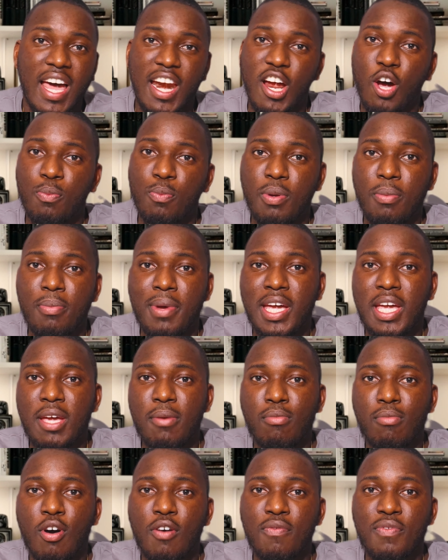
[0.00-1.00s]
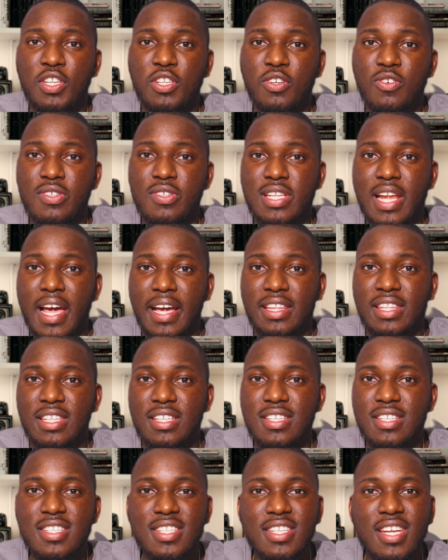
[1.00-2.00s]
And I'll be making more videos like
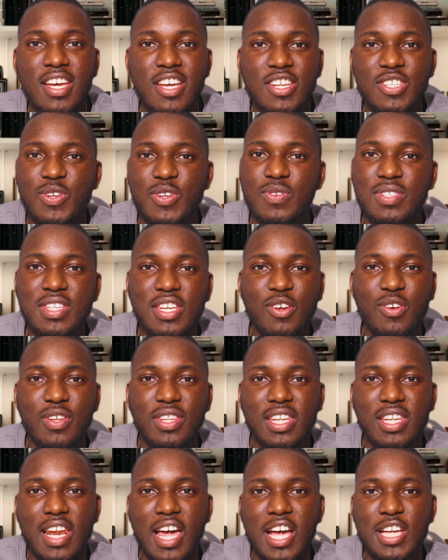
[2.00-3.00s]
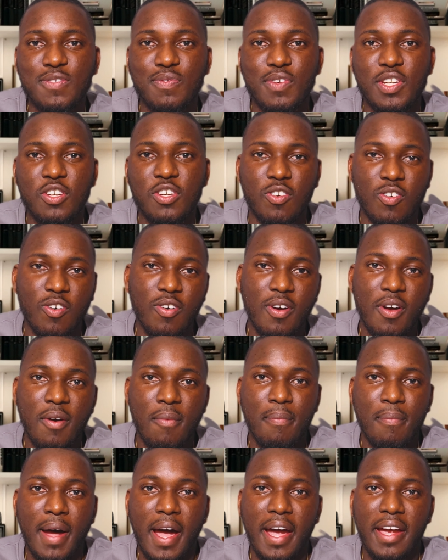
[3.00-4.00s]
this. So see you in the next video.
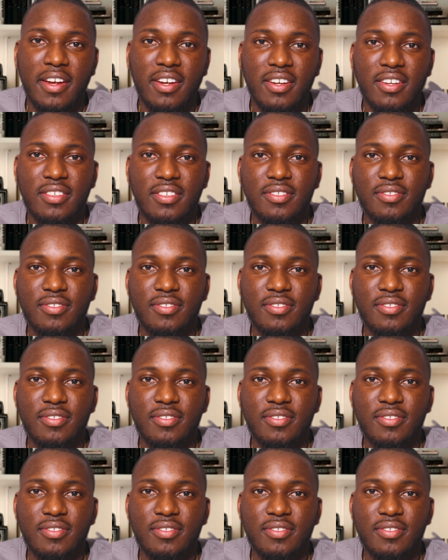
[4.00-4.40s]
Bye.